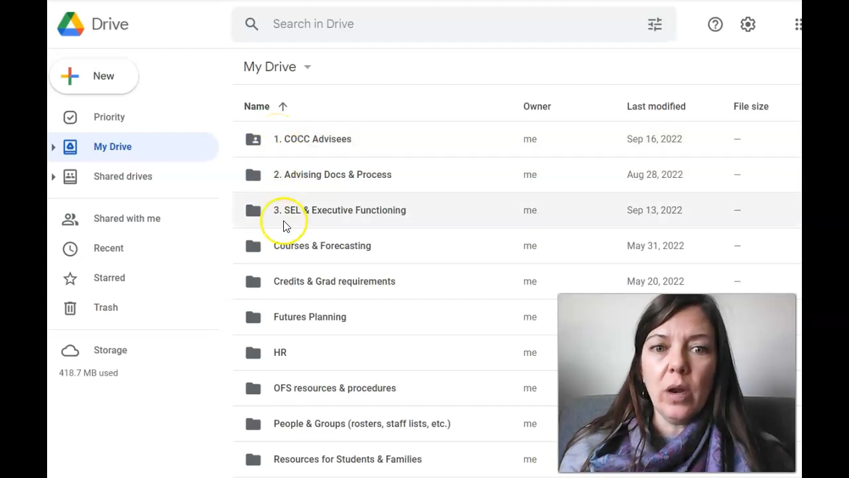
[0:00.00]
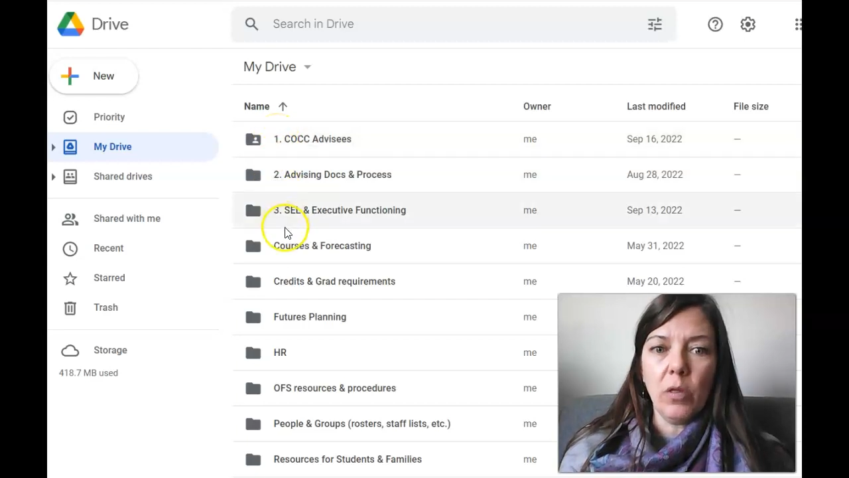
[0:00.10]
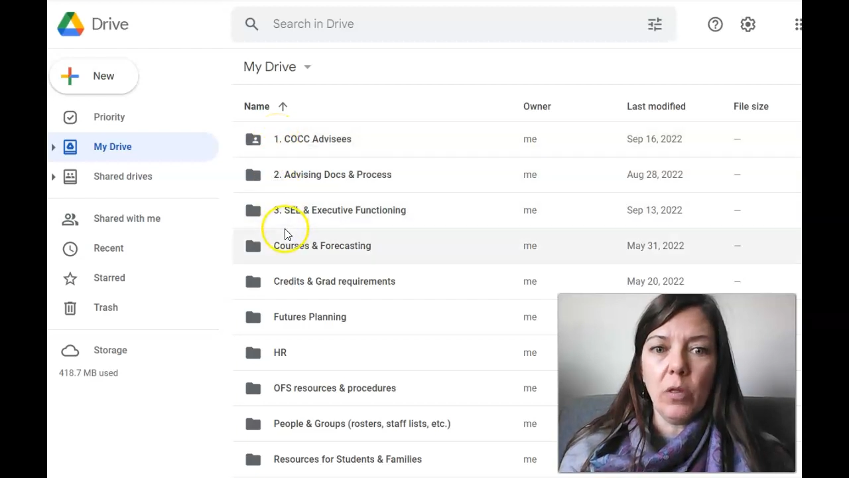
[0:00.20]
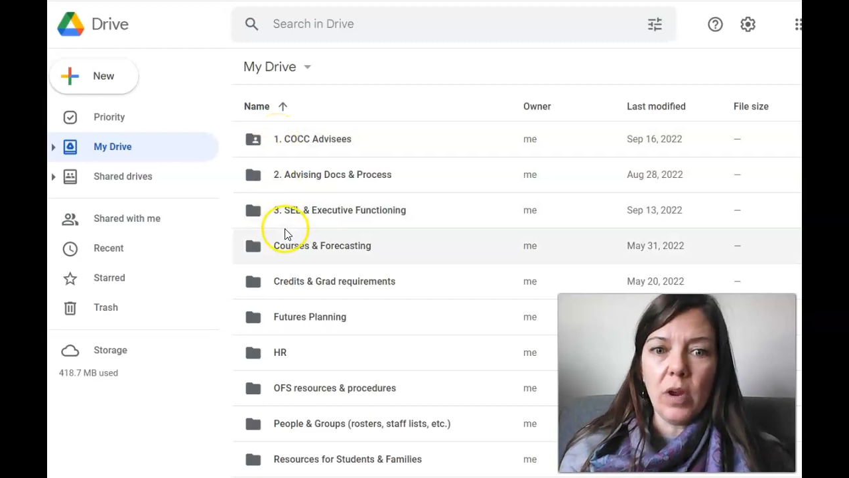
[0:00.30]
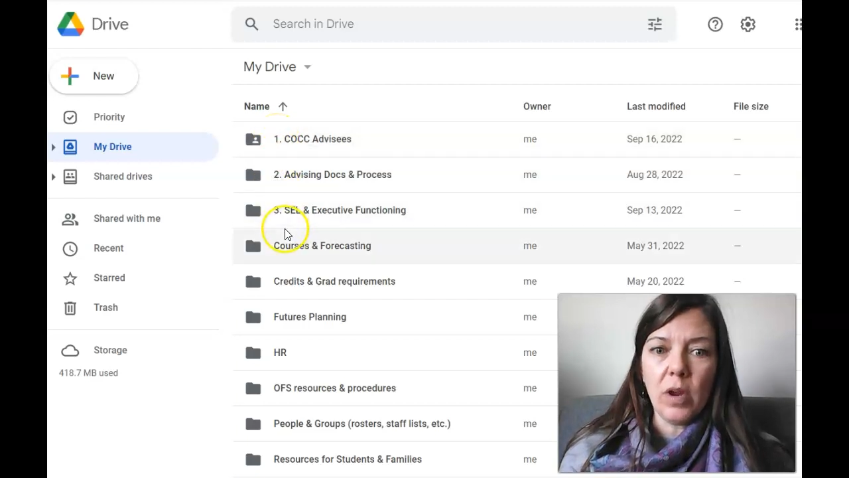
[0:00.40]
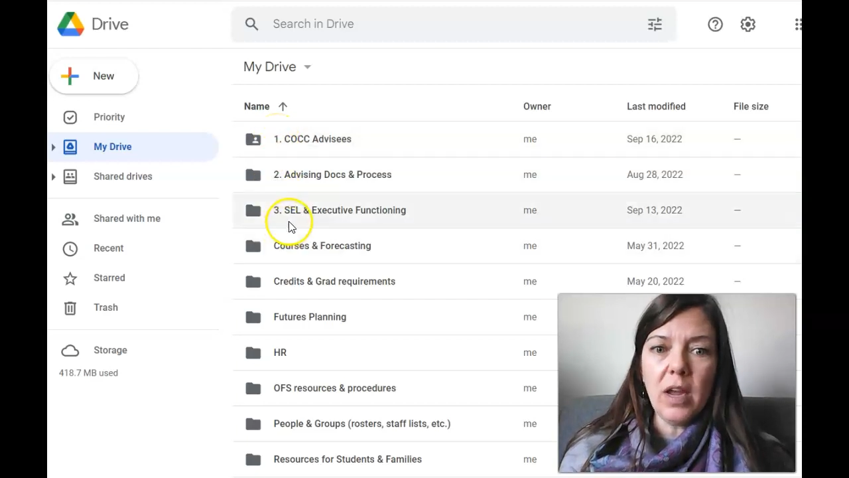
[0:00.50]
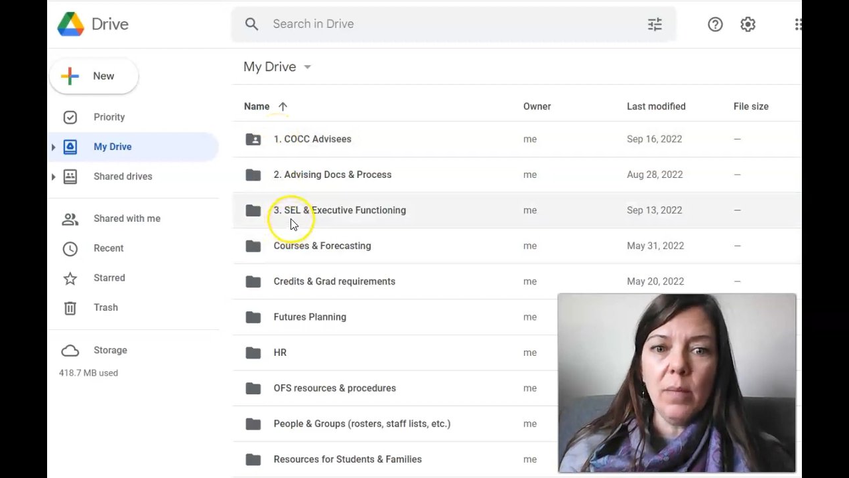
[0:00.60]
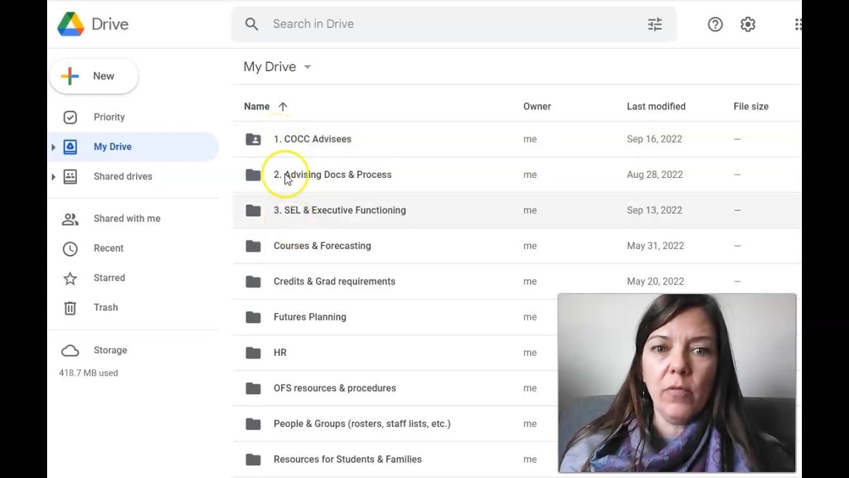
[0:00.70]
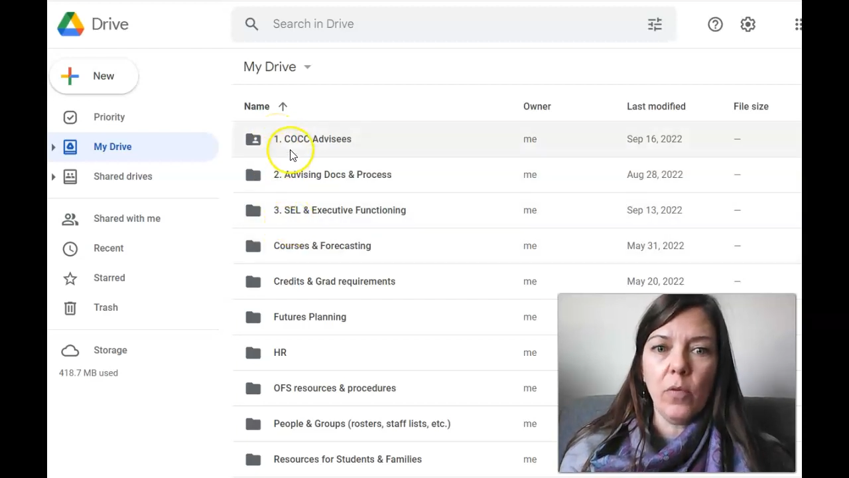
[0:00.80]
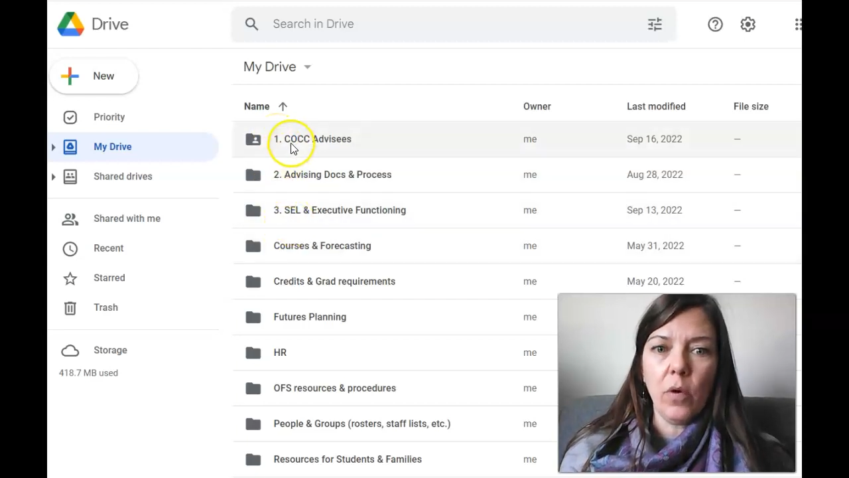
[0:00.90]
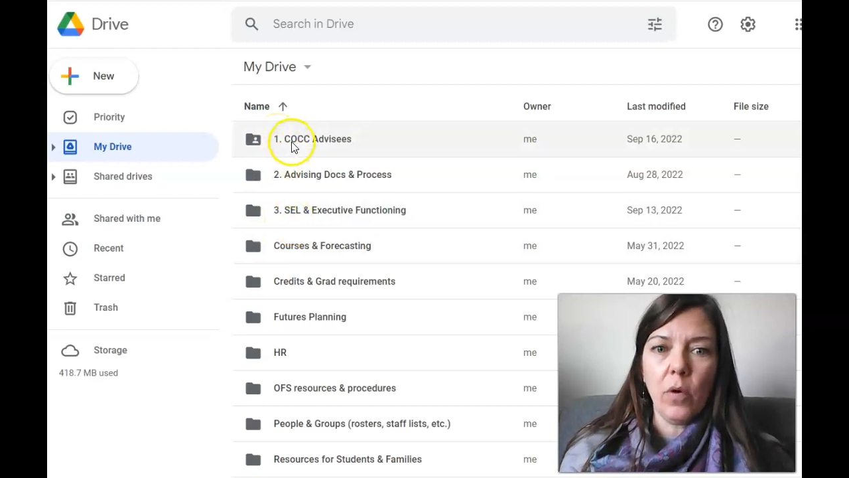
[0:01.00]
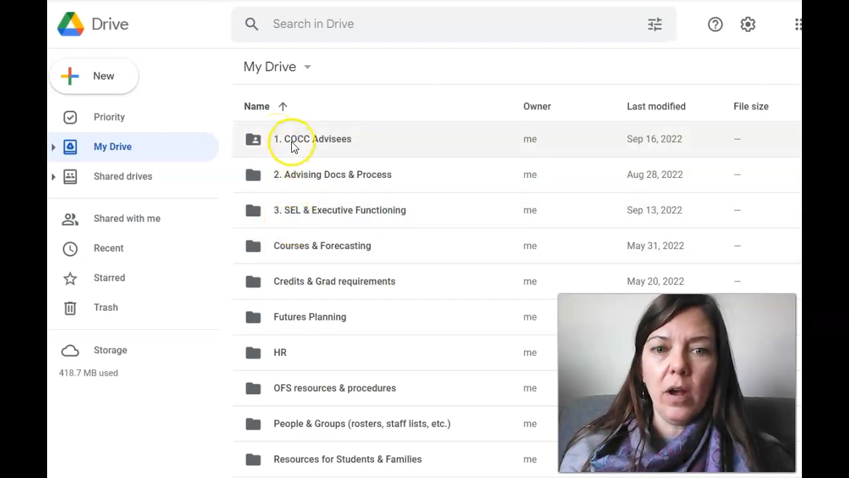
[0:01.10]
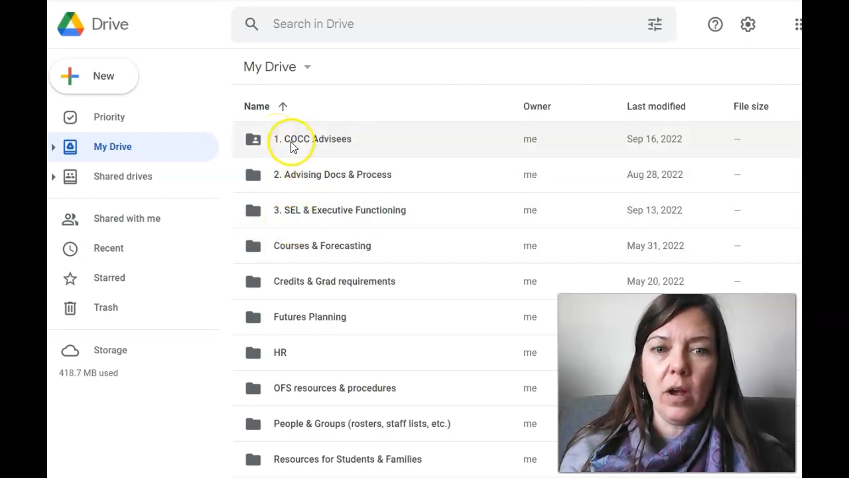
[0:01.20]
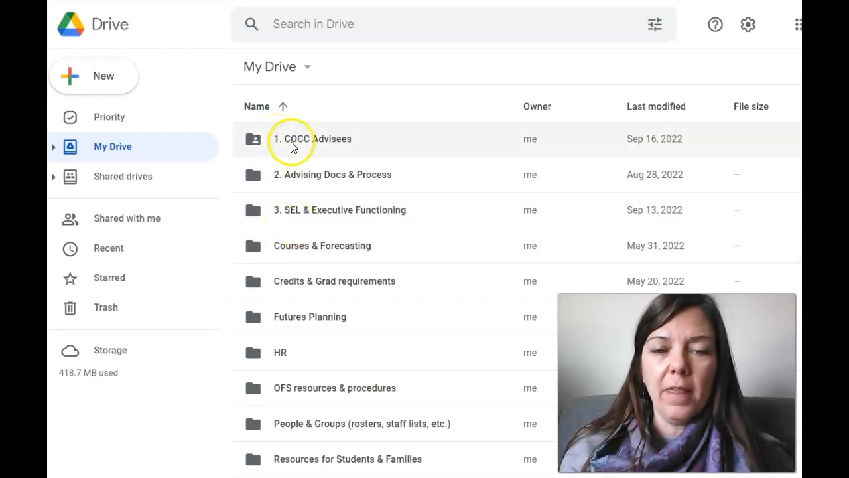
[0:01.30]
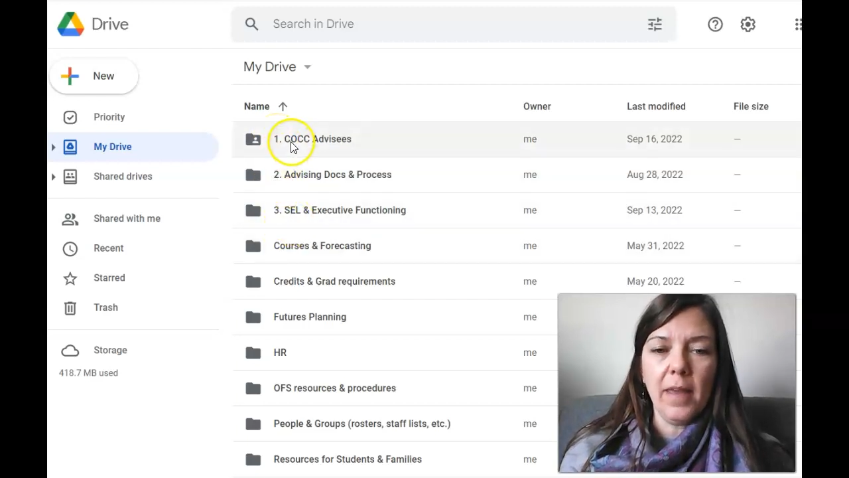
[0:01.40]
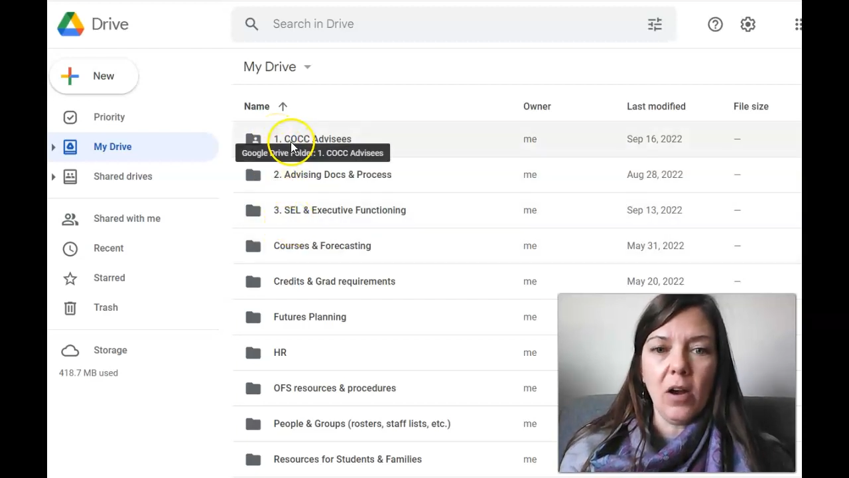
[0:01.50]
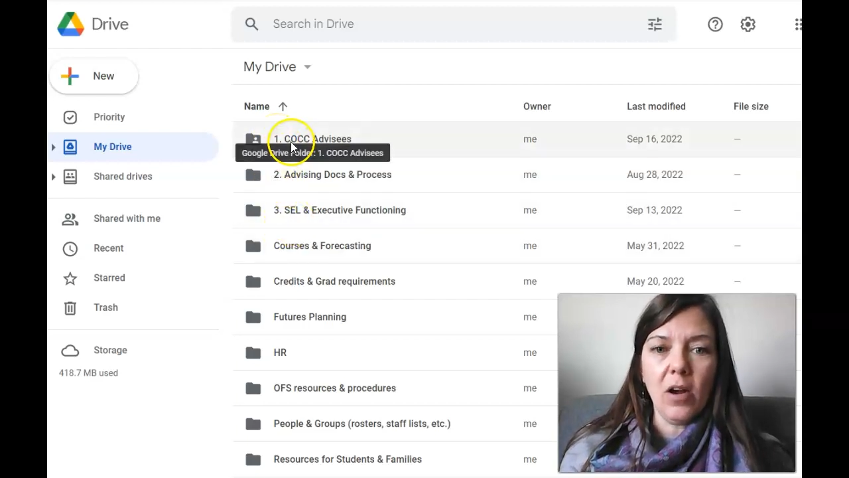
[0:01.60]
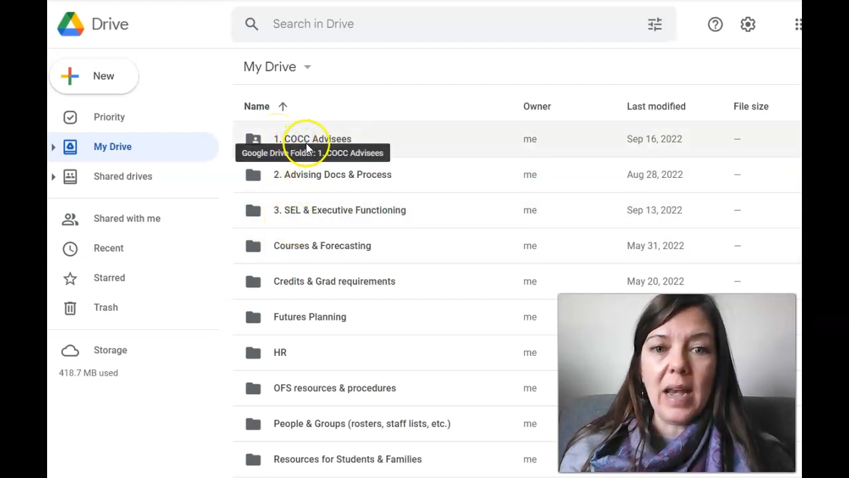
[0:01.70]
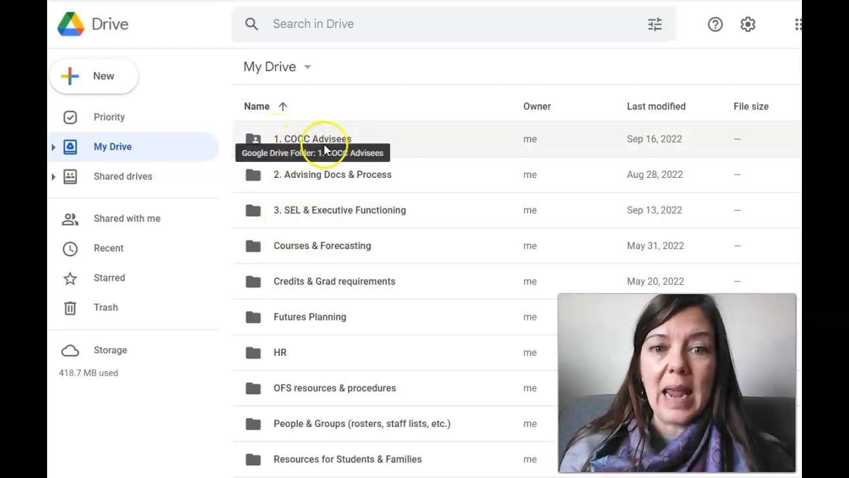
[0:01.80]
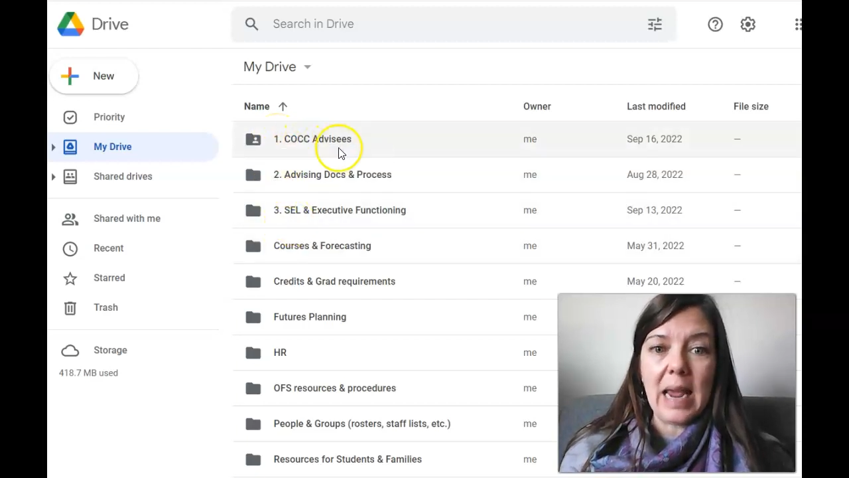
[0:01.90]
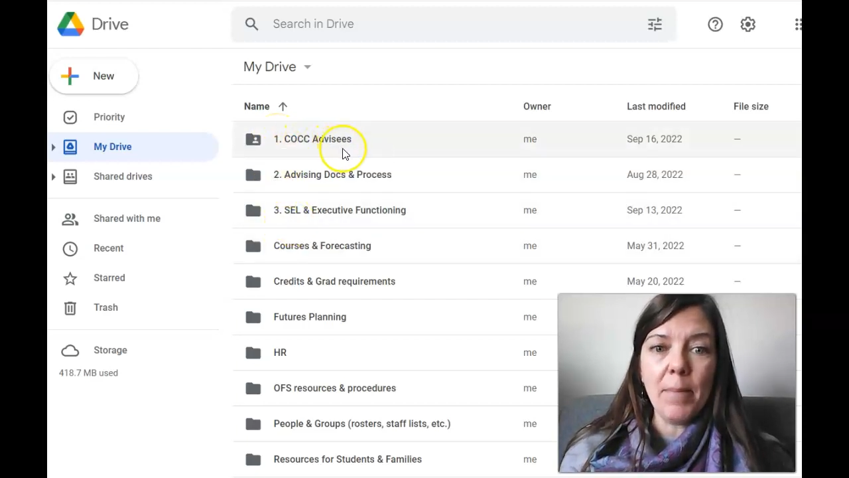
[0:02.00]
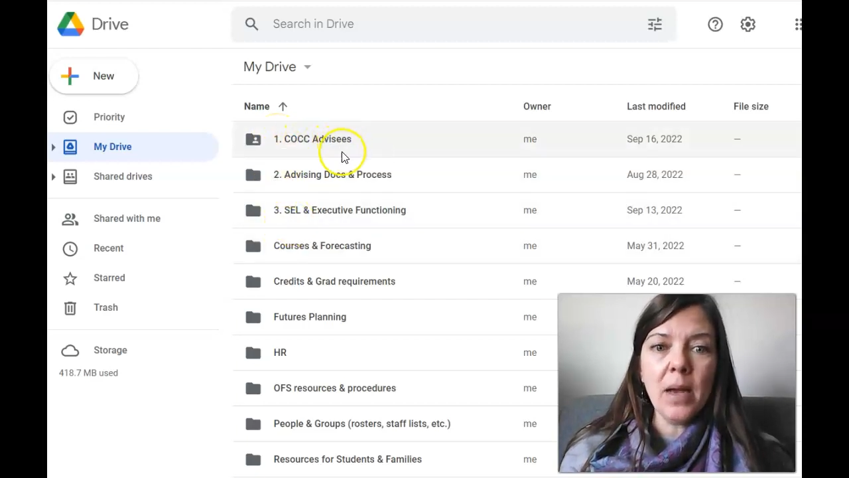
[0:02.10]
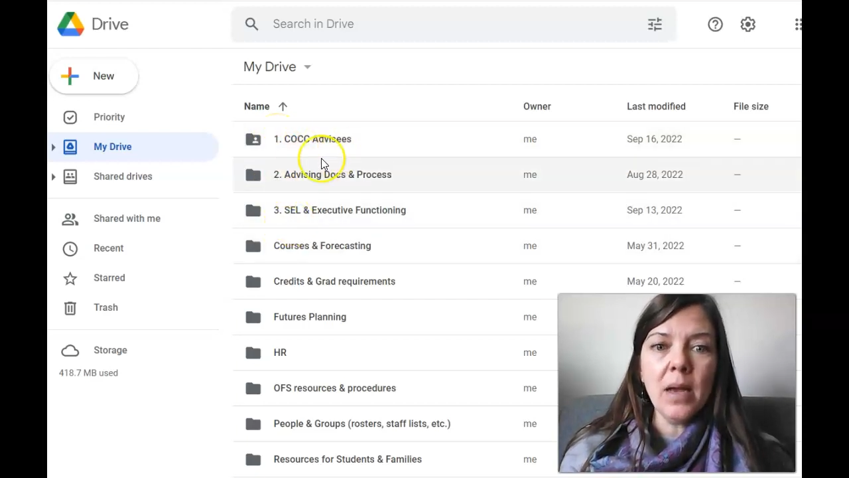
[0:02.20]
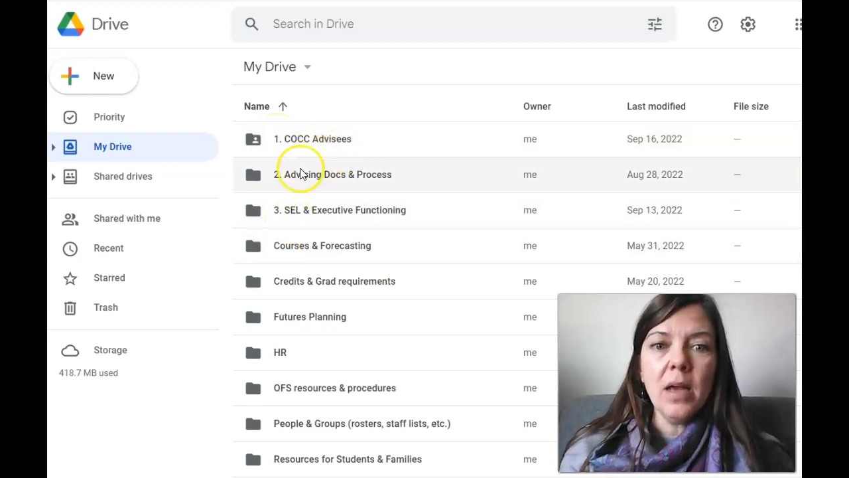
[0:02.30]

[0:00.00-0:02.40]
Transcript: and 3 before their name